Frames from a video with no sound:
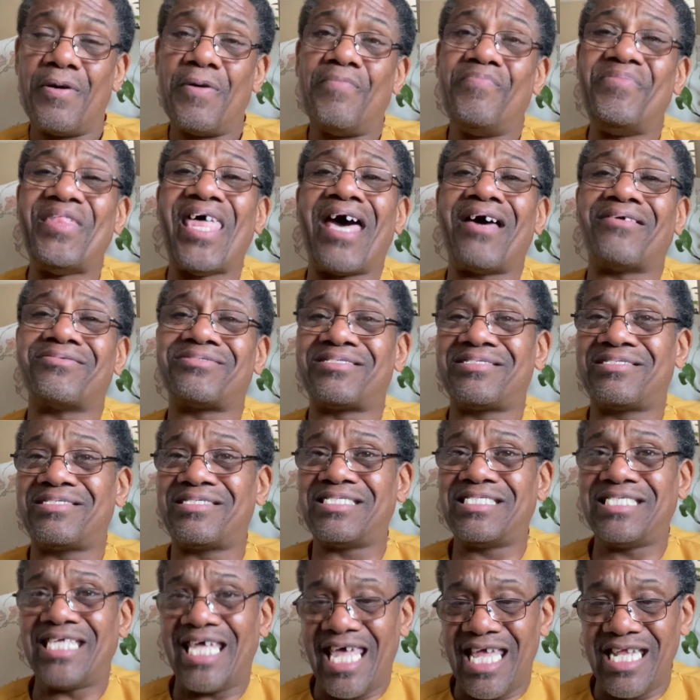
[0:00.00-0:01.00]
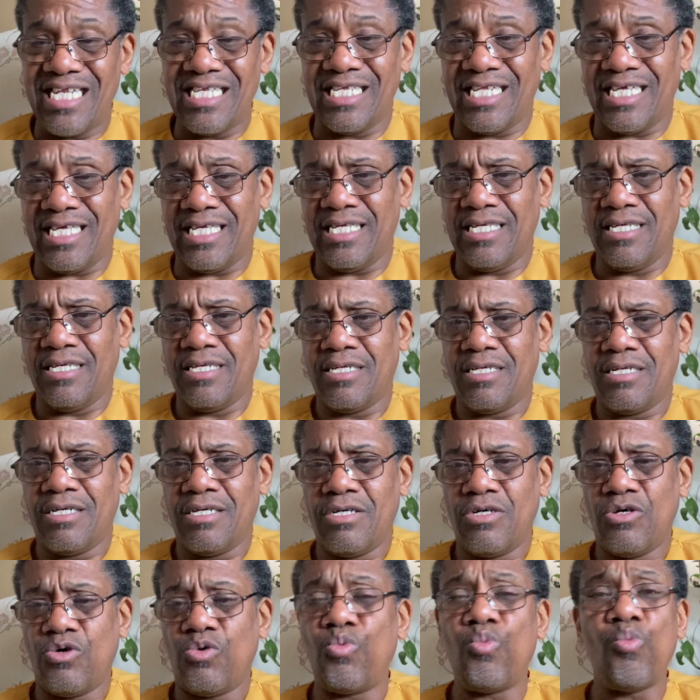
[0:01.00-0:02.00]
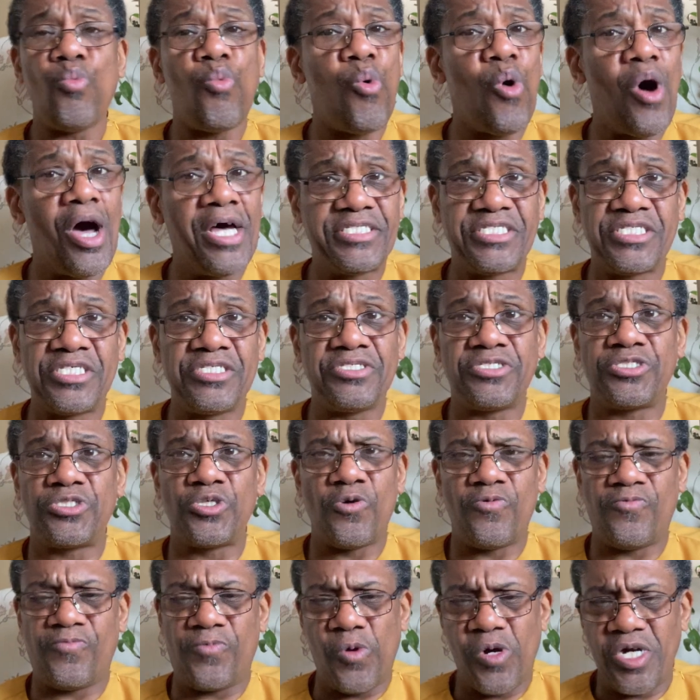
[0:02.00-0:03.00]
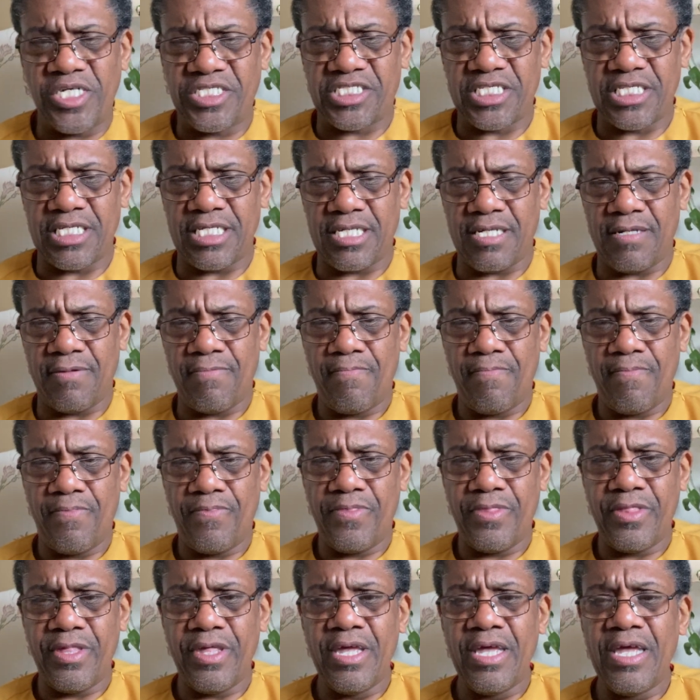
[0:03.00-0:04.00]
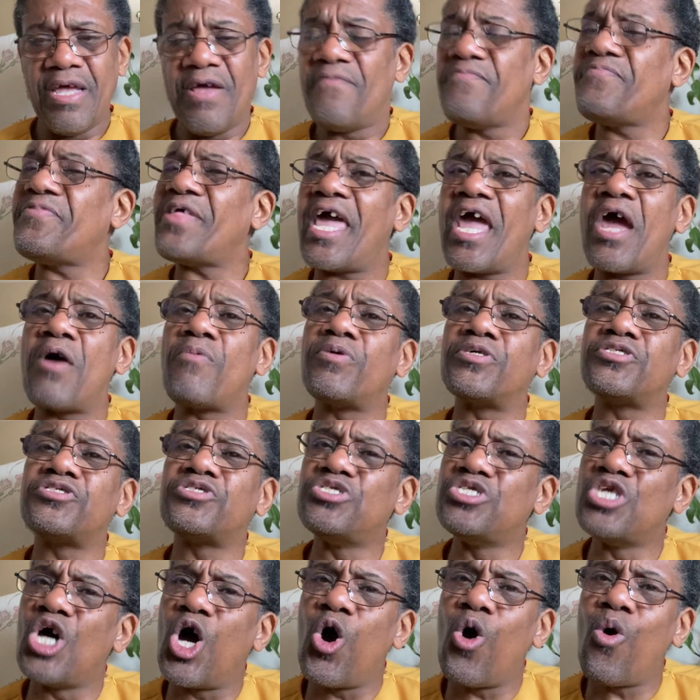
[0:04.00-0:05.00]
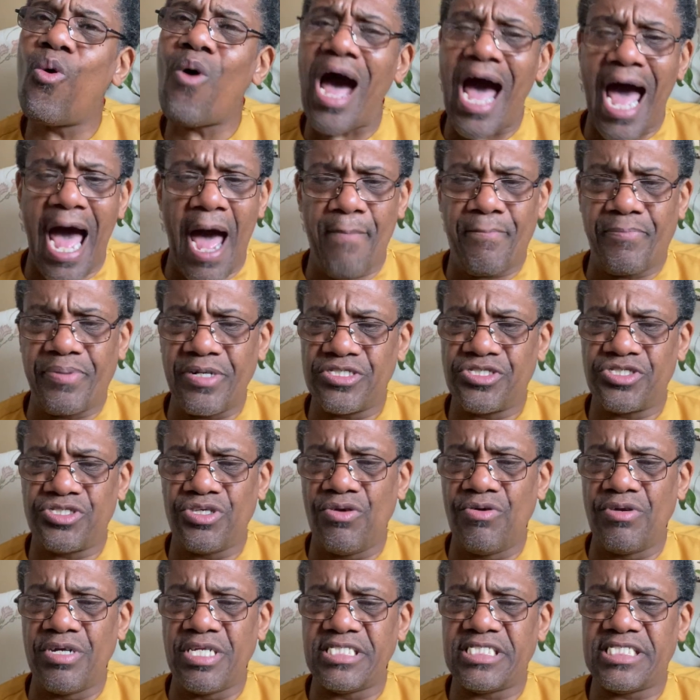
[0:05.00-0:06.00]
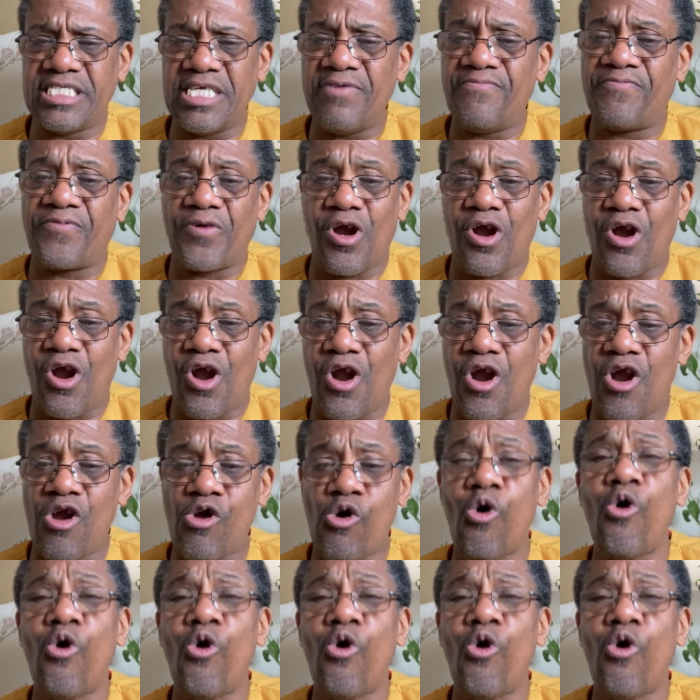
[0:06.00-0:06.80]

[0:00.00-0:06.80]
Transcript: Now, Sydney wasn't so fortunate. There was no opportunity for her